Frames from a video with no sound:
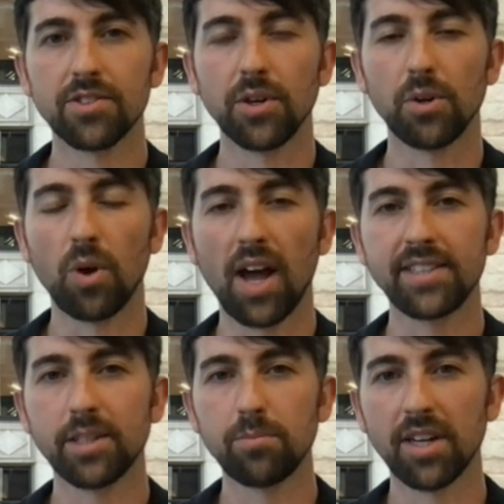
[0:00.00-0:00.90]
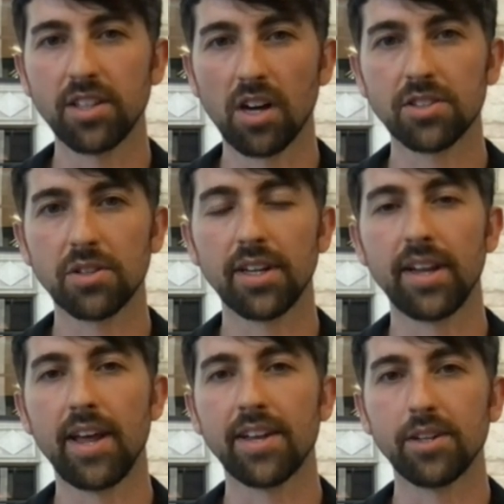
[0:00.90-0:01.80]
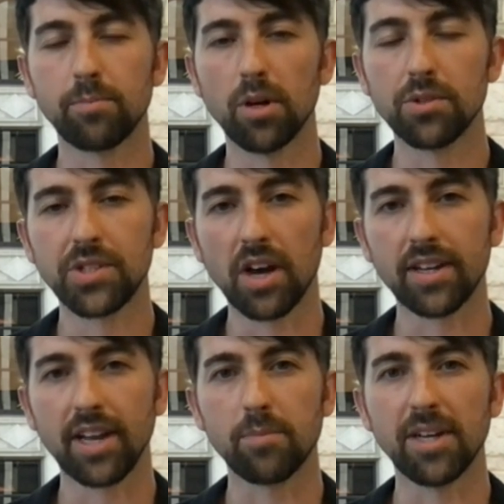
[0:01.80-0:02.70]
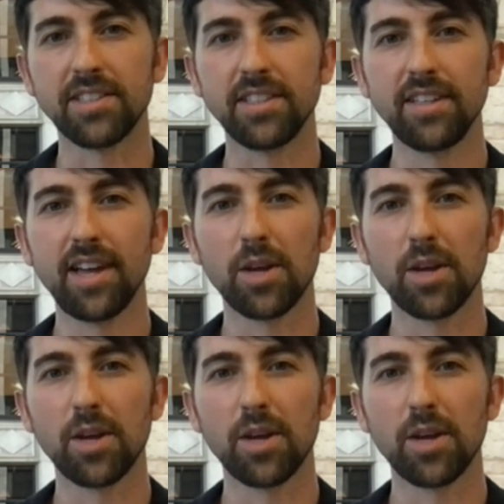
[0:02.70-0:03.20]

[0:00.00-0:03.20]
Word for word: So I did my doctorate and a postdoc at MIT.